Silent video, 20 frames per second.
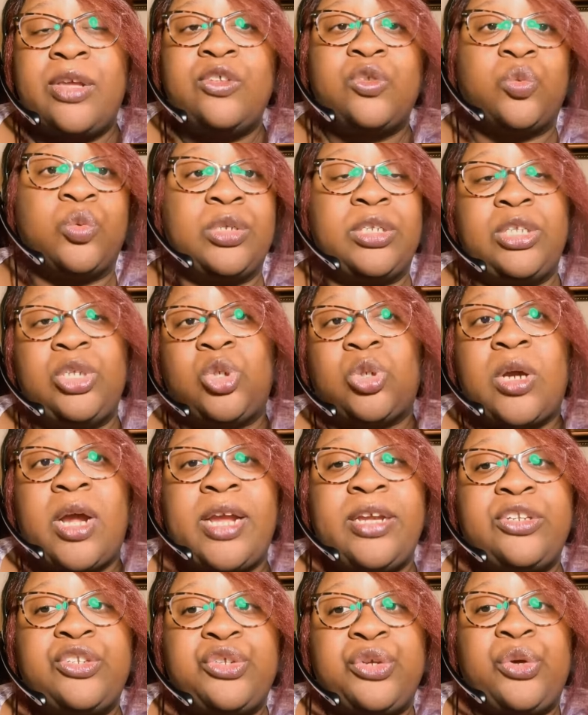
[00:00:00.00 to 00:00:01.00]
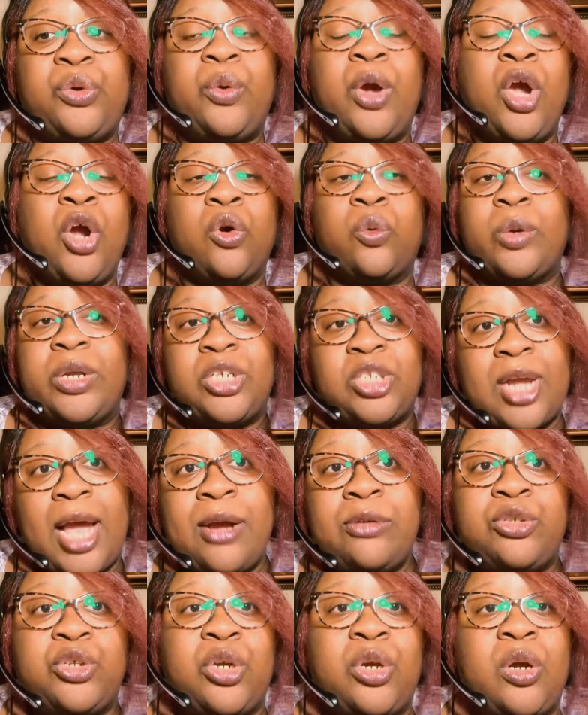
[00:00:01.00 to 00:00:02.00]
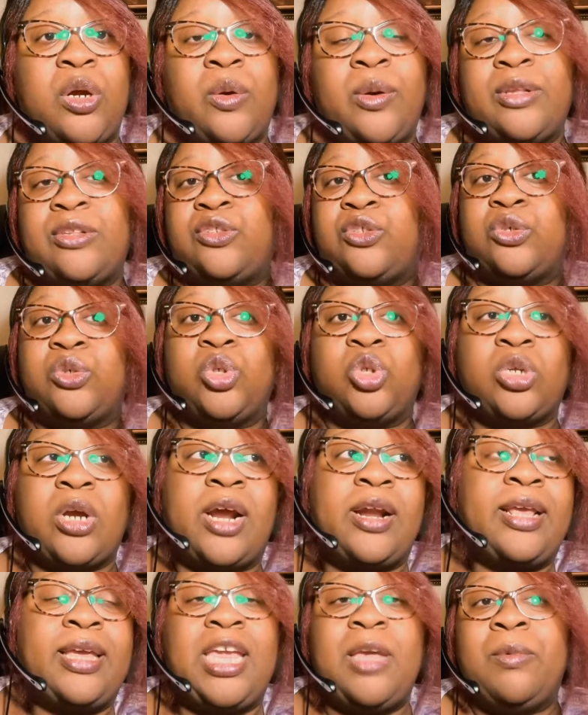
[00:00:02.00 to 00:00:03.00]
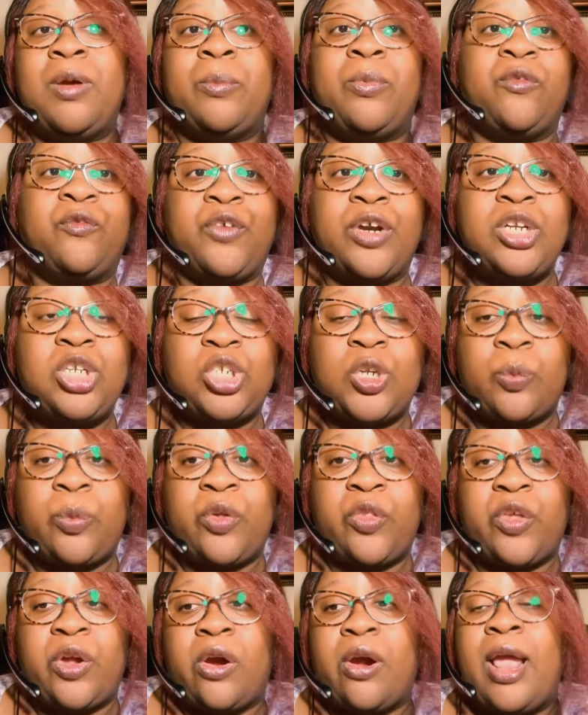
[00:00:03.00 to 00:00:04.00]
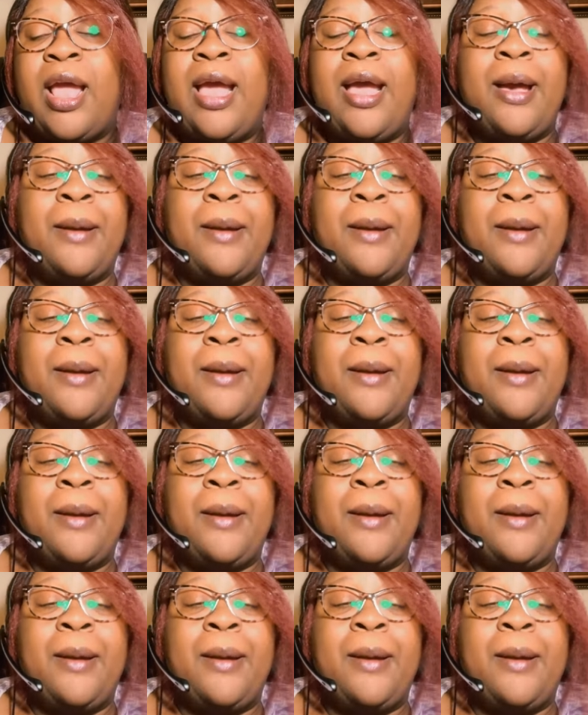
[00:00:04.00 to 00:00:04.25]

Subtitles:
He's really trying to reach out to her and still trying to keep up a friendship with her.